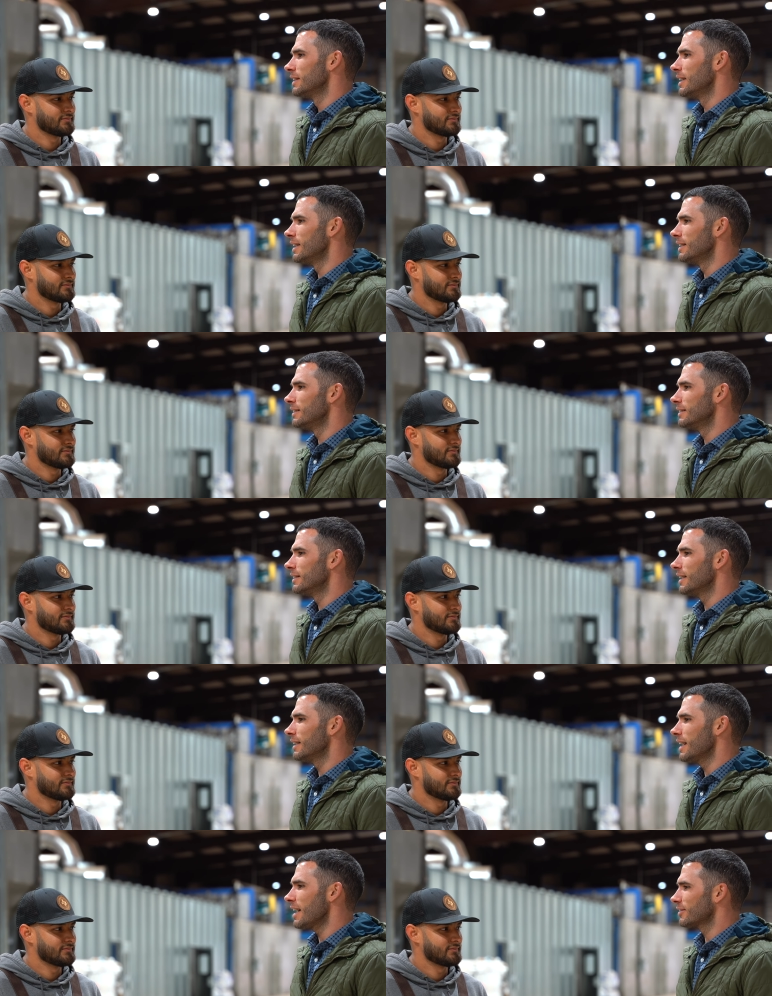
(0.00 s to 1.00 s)
Speaker 1: and
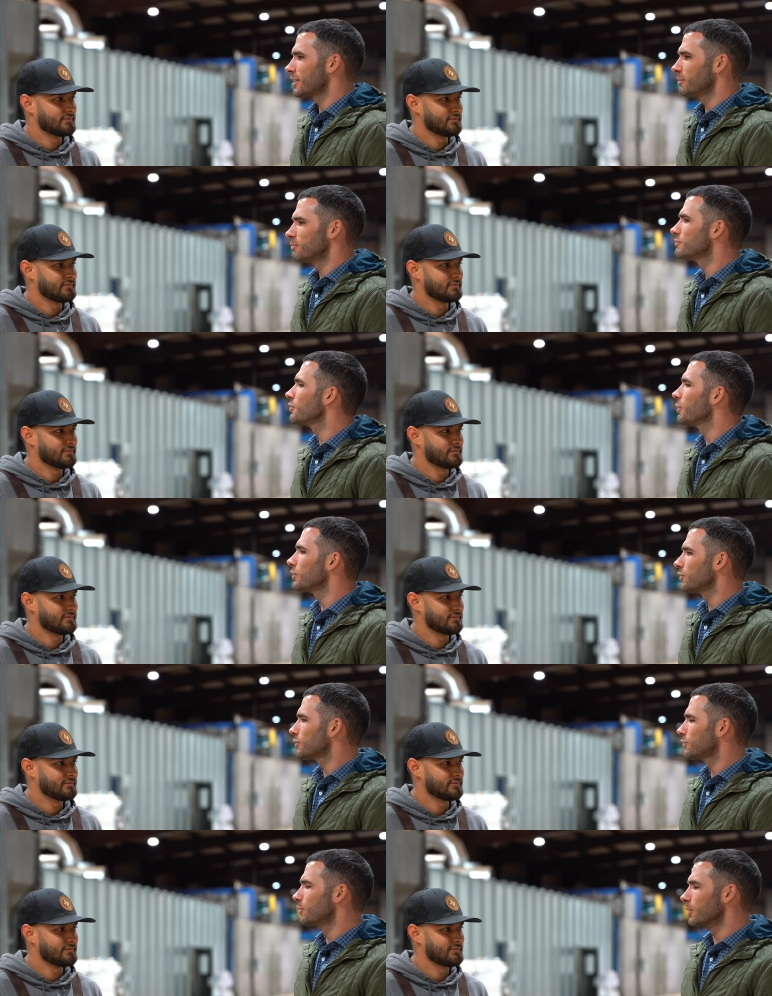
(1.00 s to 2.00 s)
uh, ask him, so what's
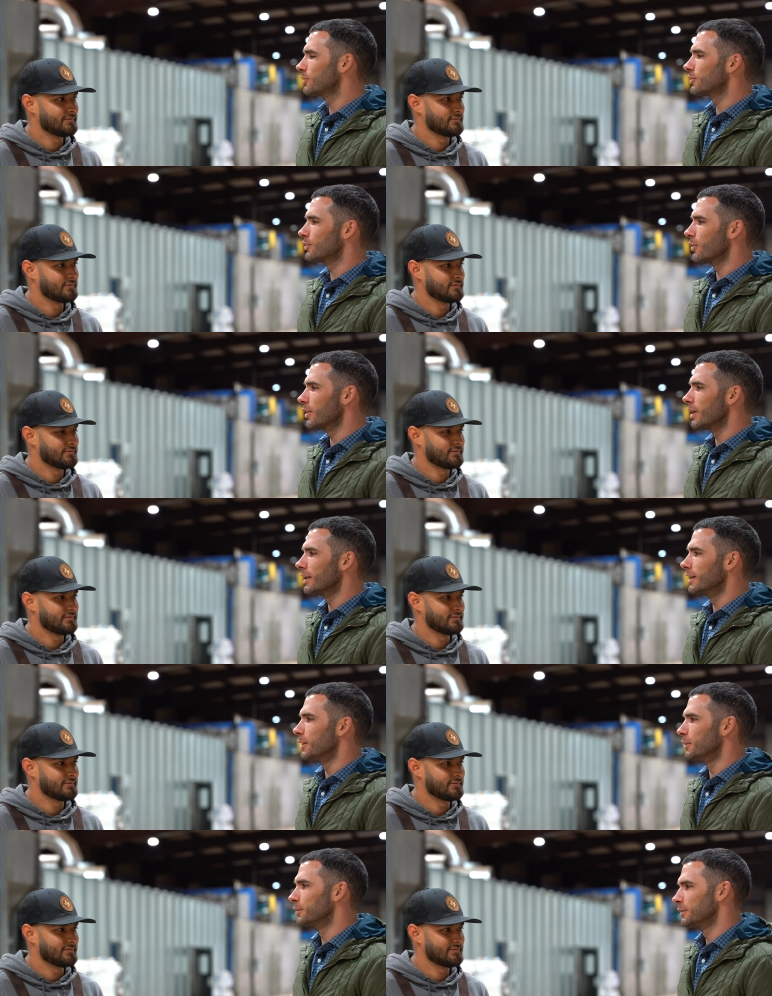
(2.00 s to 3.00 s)
the, what's the story on
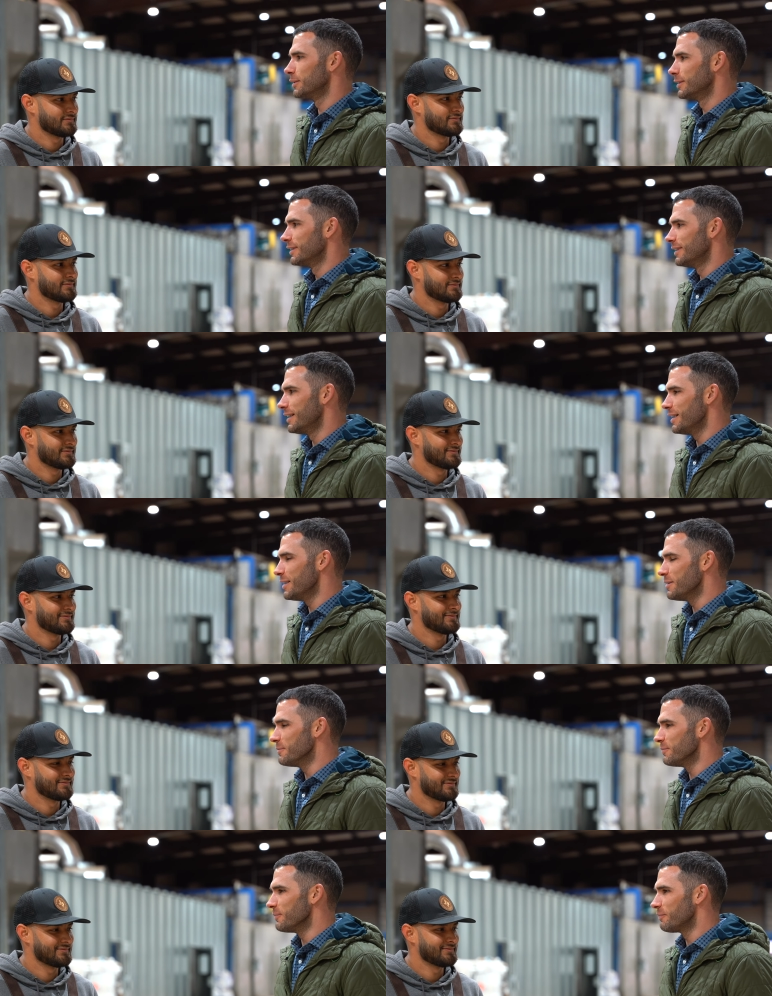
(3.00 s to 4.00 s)
Leo?
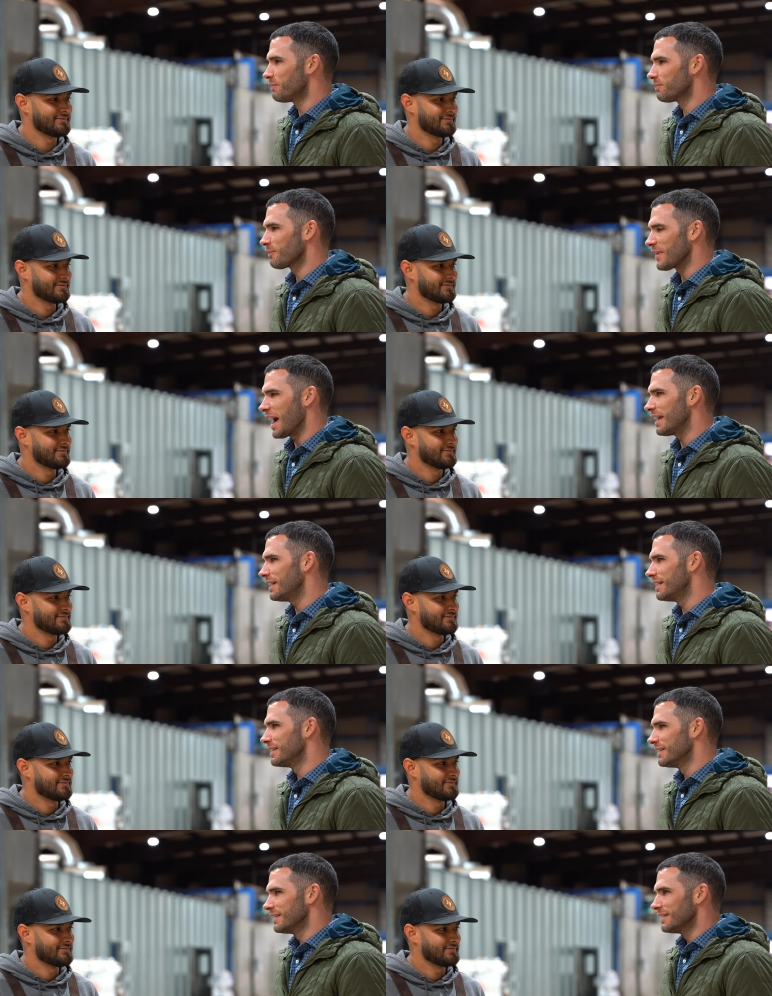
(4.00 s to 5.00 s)
Um, how he
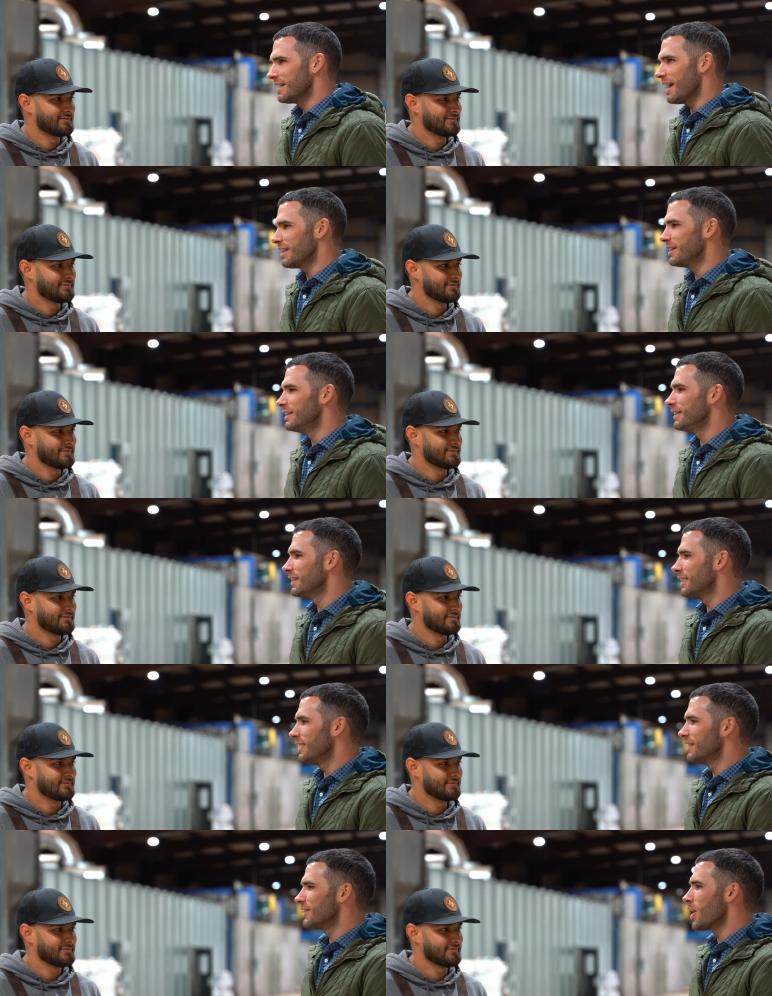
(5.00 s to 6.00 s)
how did he
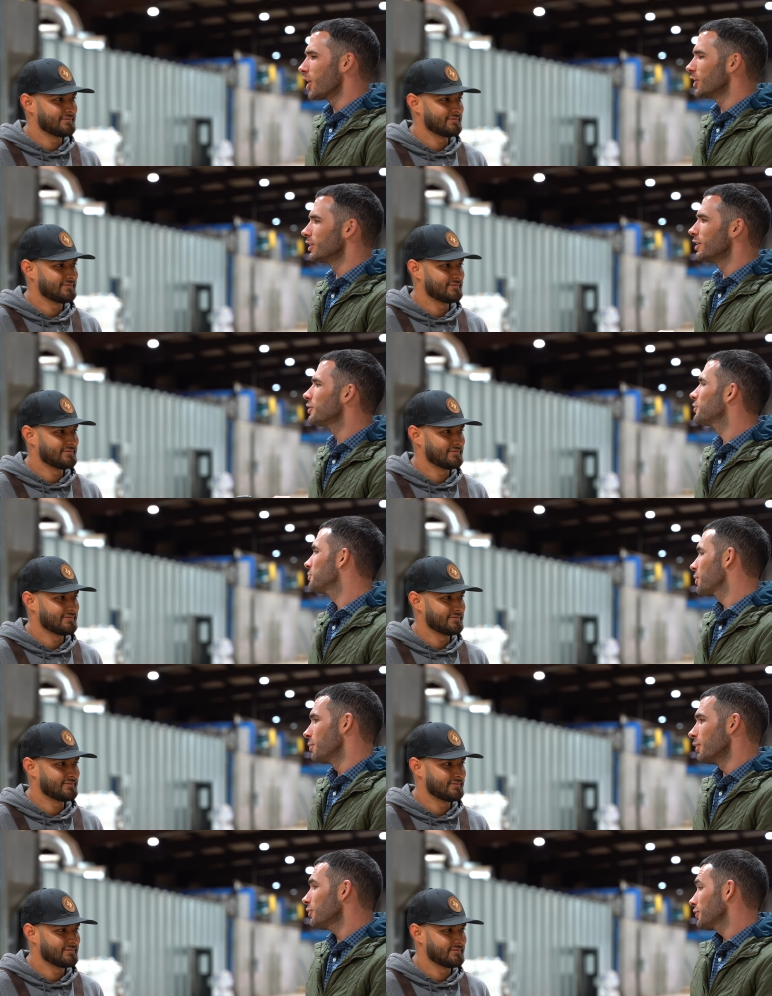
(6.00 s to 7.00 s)
uh, earn this
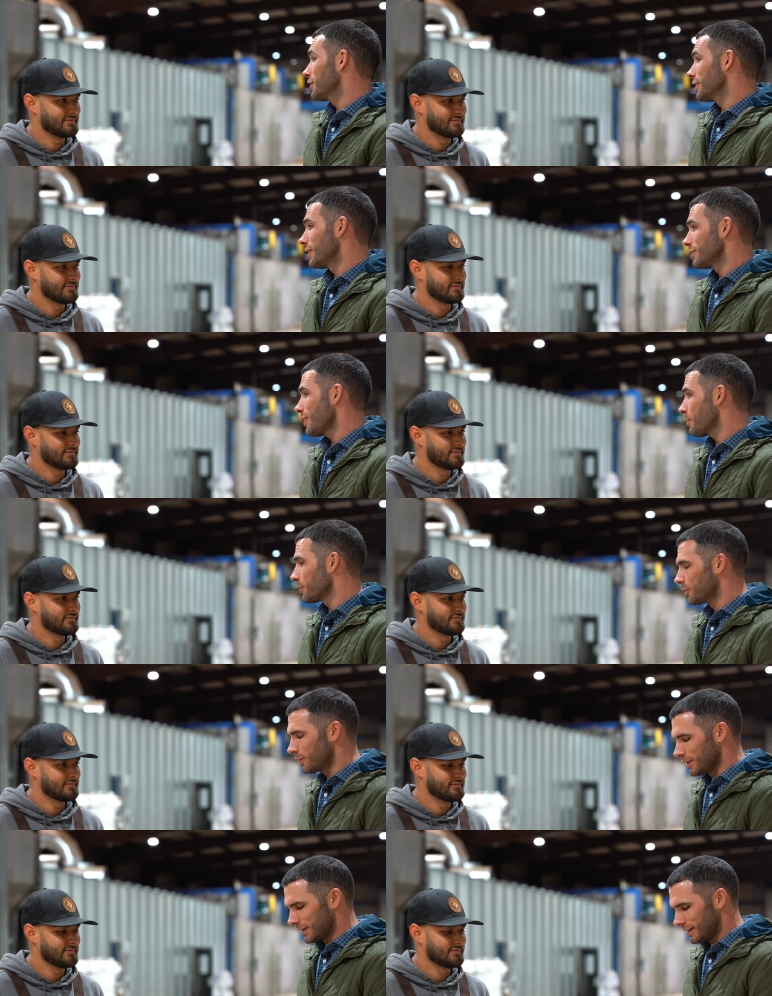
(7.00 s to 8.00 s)
promotion and this
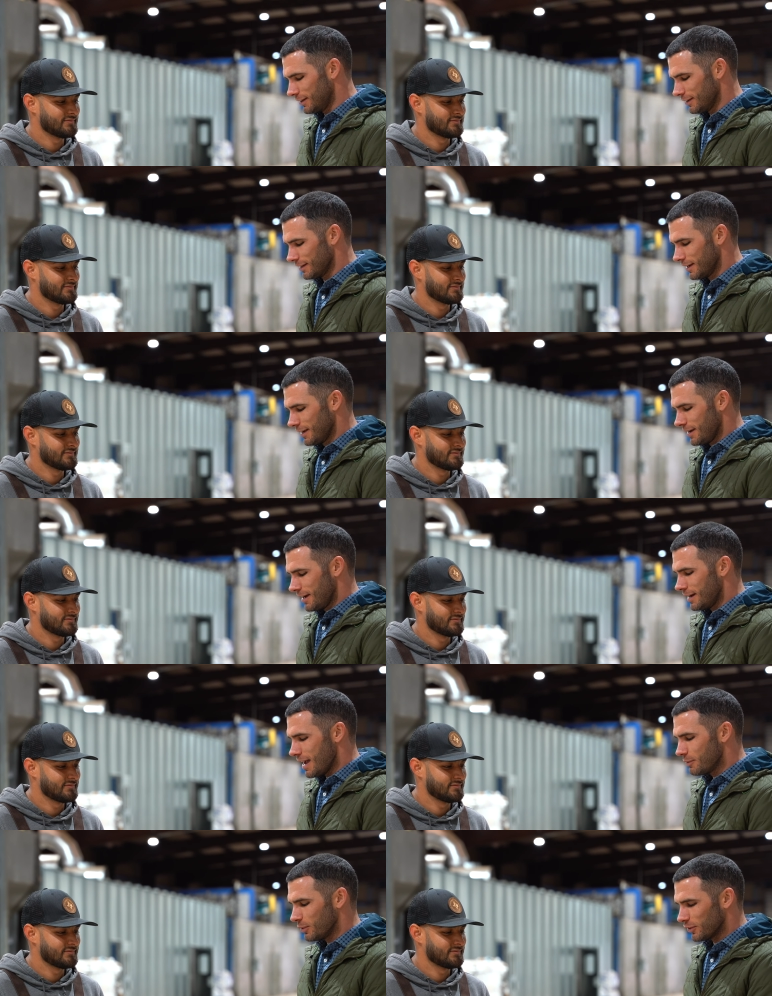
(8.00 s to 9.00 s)
opportunity? You know, and, and
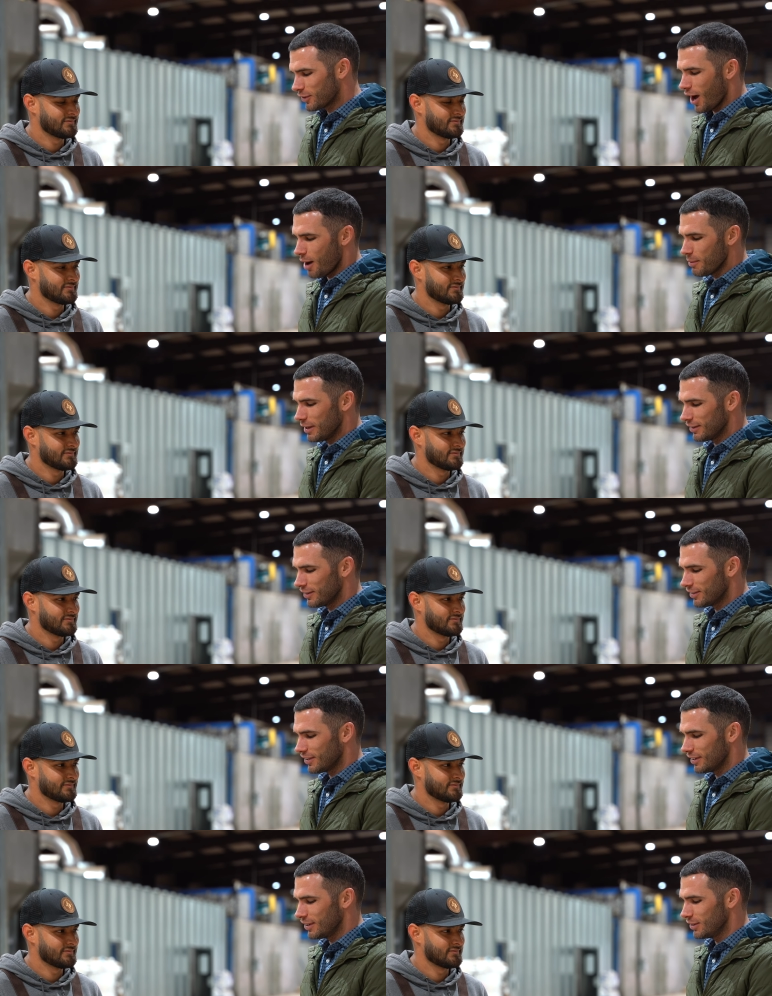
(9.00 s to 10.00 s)
Edwin's comments, he
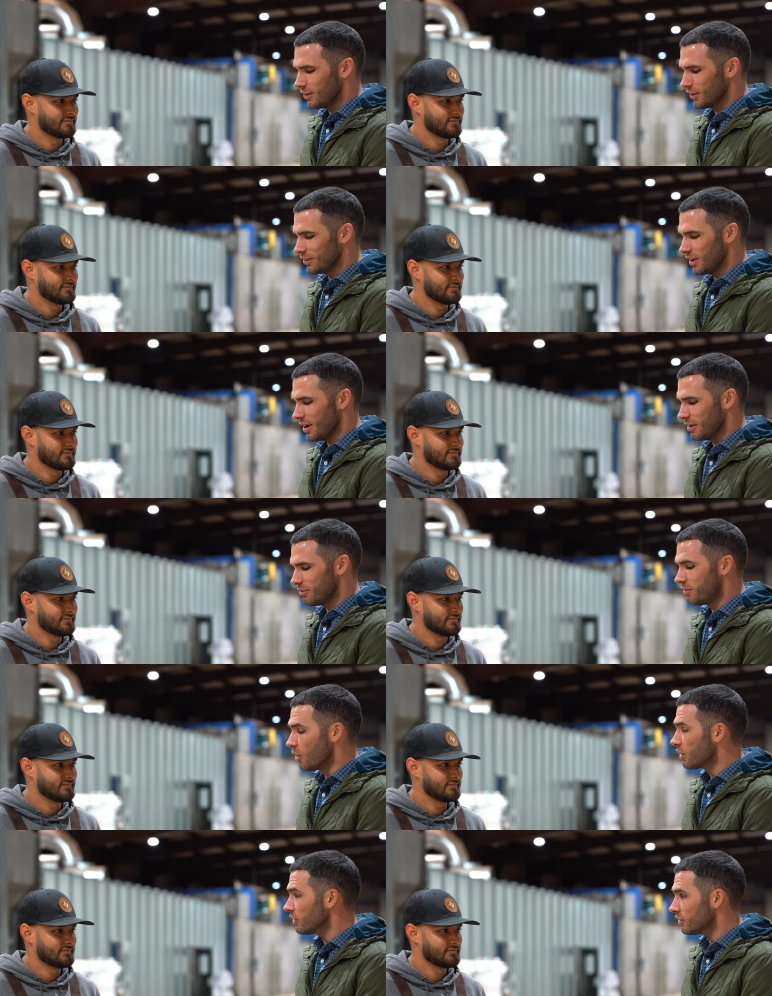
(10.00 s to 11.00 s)
said that you're uh,
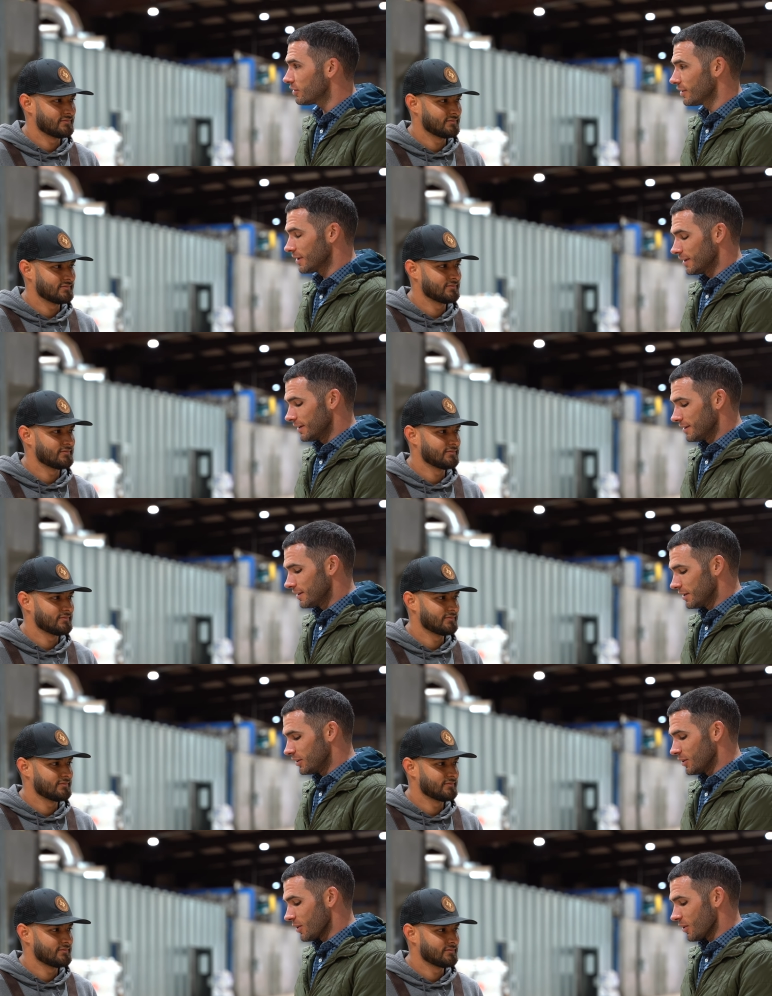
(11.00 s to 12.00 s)
focused, that
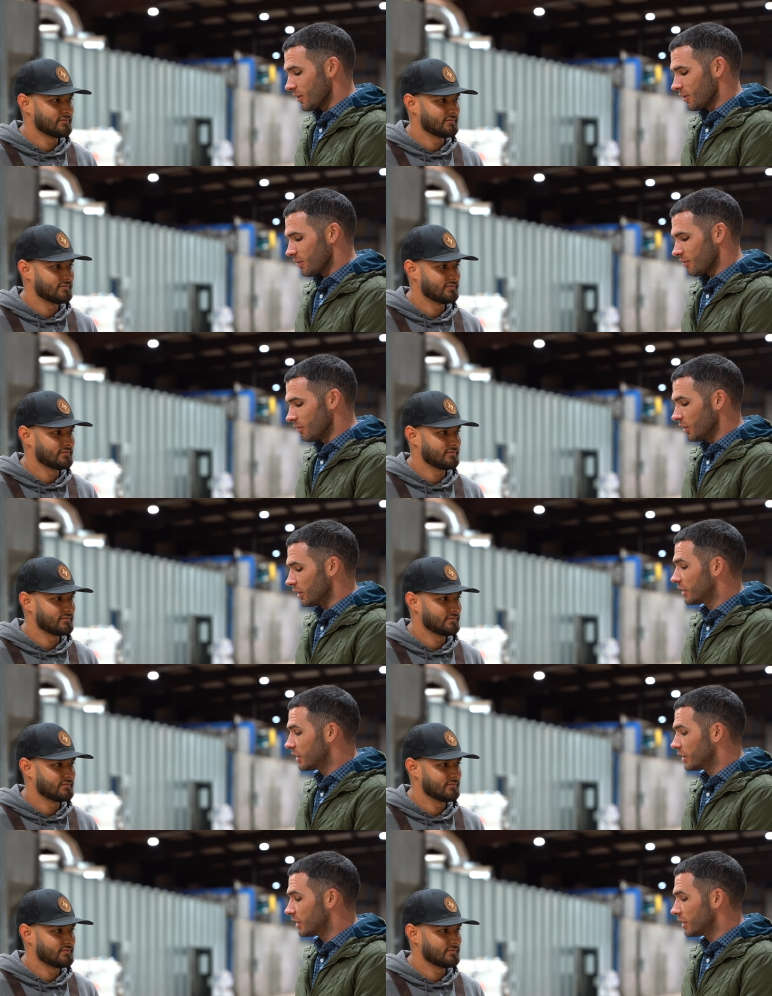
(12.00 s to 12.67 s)
you're really